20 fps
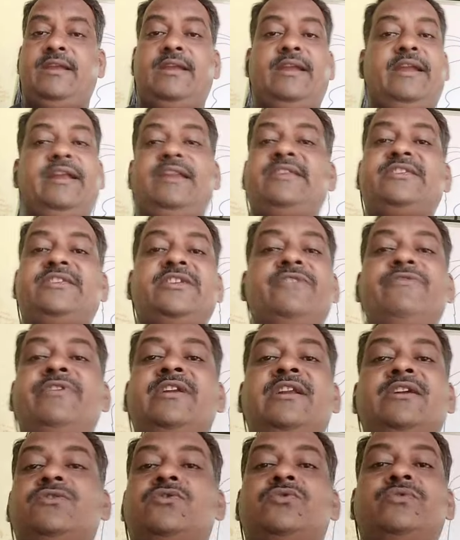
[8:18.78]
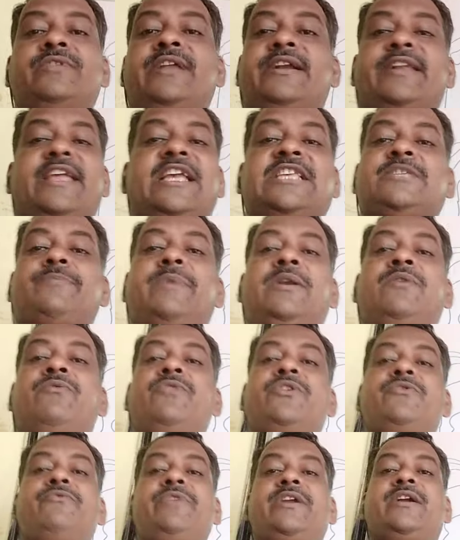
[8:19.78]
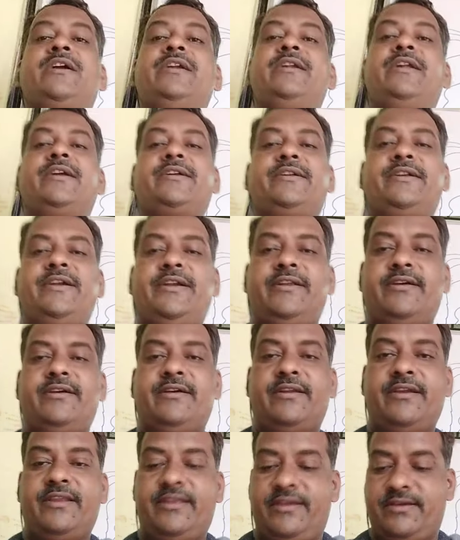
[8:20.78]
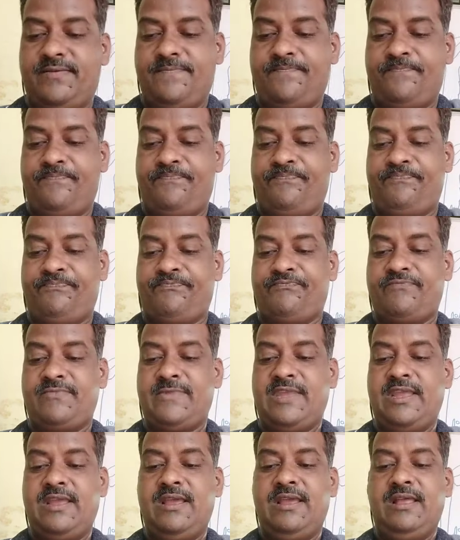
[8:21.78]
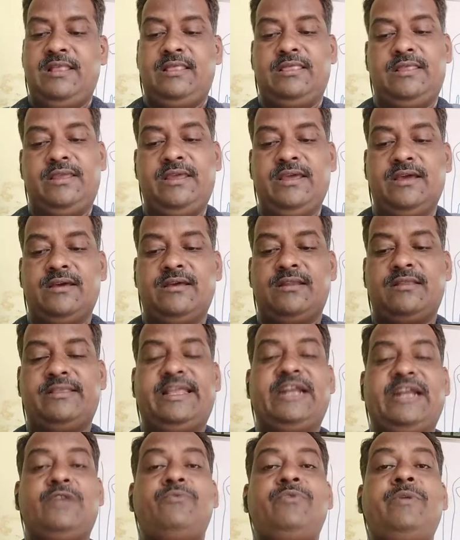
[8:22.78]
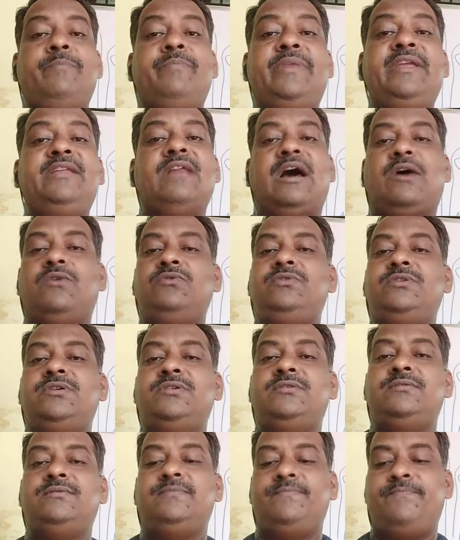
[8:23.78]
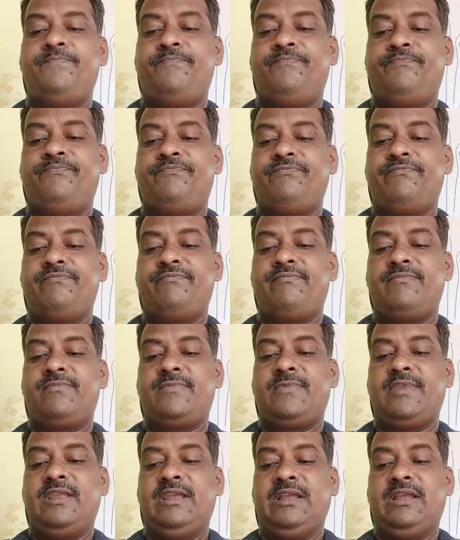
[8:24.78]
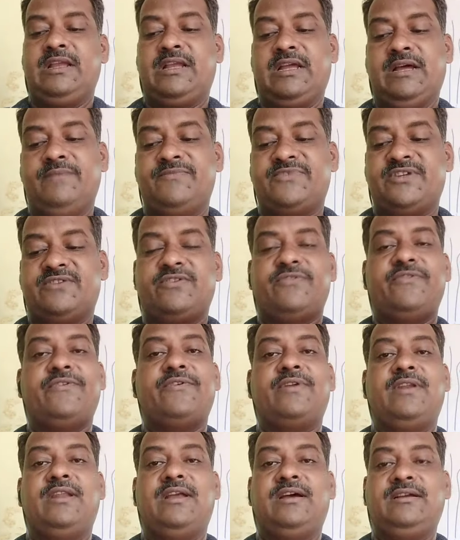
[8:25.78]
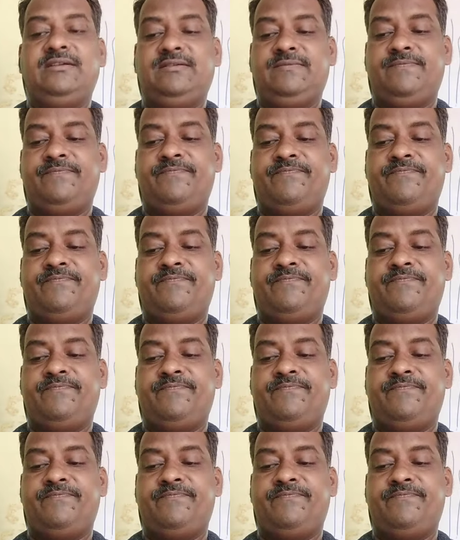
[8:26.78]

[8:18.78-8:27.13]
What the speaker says: It is evident through that experiment which we conducted earlier. The air that we breathe out comes out of our lung.